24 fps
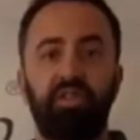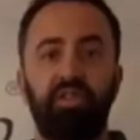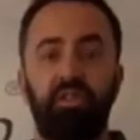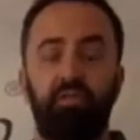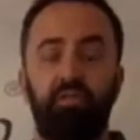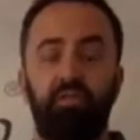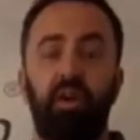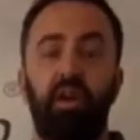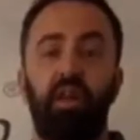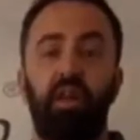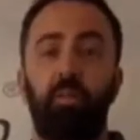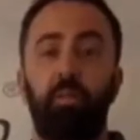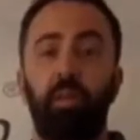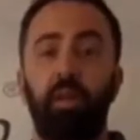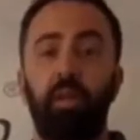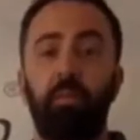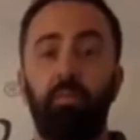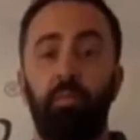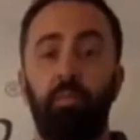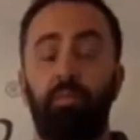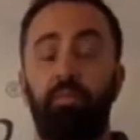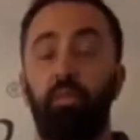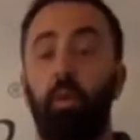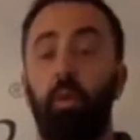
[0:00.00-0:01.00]
development
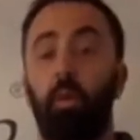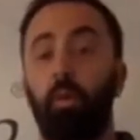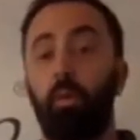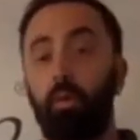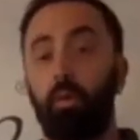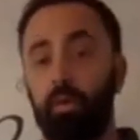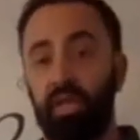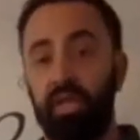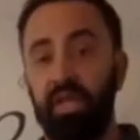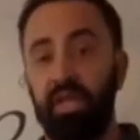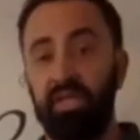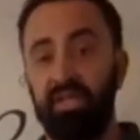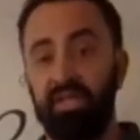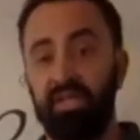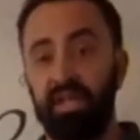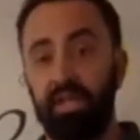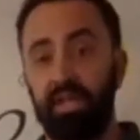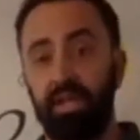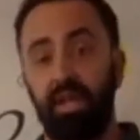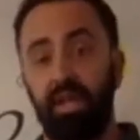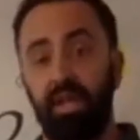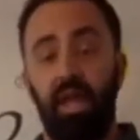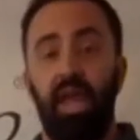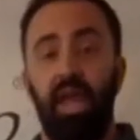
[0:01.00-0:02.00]
before we released
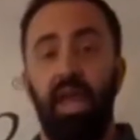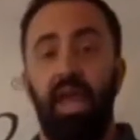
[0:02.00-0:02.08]
it.